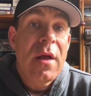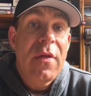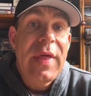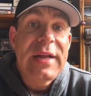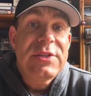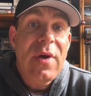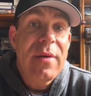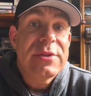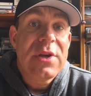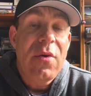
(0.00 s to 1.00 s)
That's who I
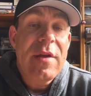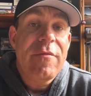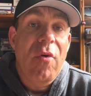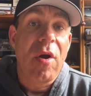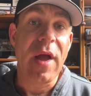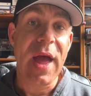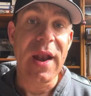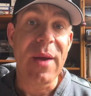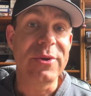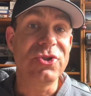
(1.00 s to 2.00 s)
was going for. And
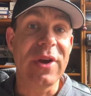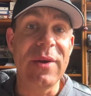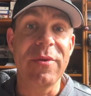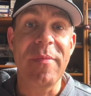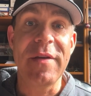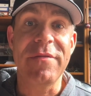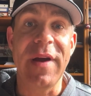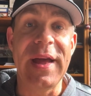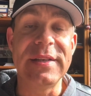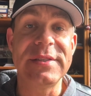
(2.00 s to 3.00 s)
I would trade with my
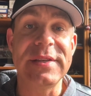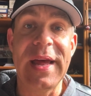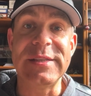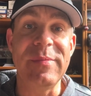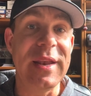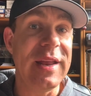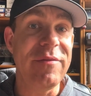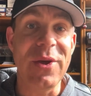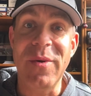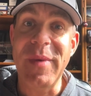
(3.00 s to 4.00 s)
friends, as many of
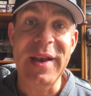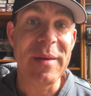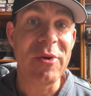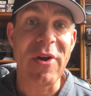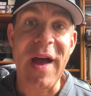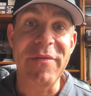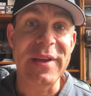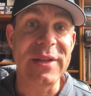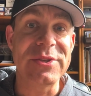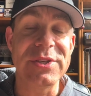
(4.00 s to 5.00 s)
you in my
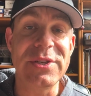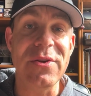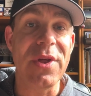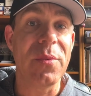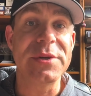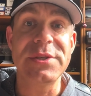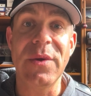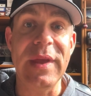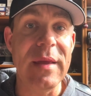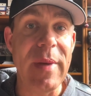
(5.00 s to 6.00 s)
demographic used to do. There was
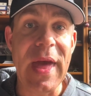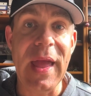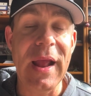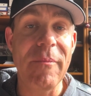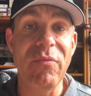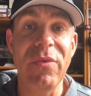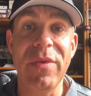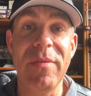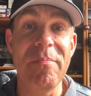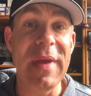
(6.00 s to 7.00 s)
no eBay.
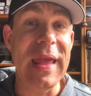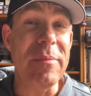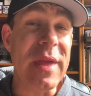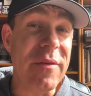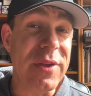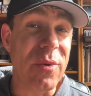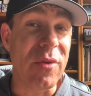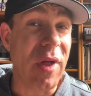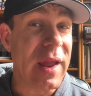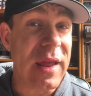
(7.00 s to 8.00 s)
Maybe if you were
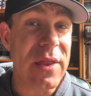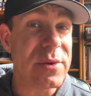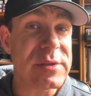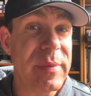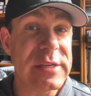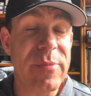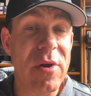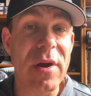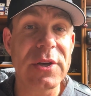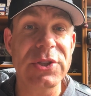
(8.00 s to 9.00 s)
lucky, there was a baseball
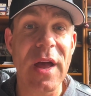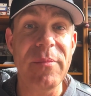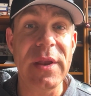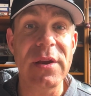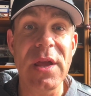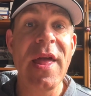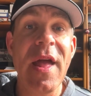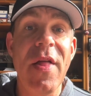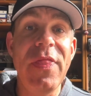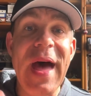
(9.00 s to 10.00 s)
card shop near you.
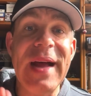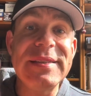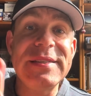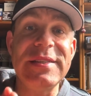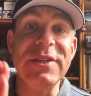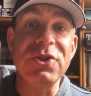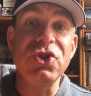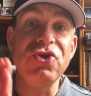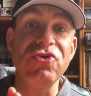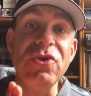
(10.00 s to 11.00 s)
That's still
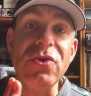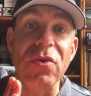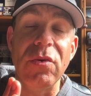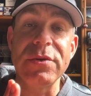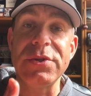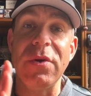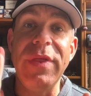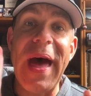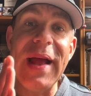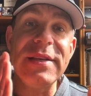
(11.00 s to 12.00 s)
true. So
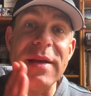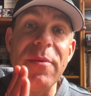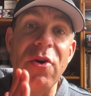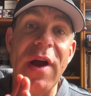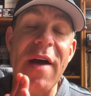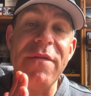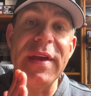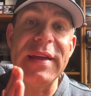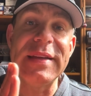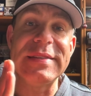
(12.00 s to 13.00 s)
that
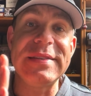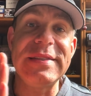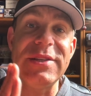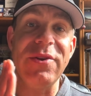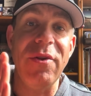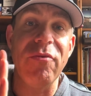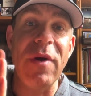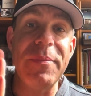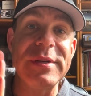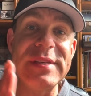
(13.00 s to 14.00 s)
demographic is still
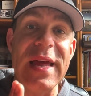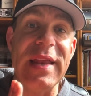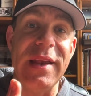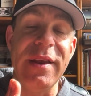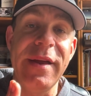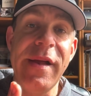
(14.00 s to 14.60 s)
represented.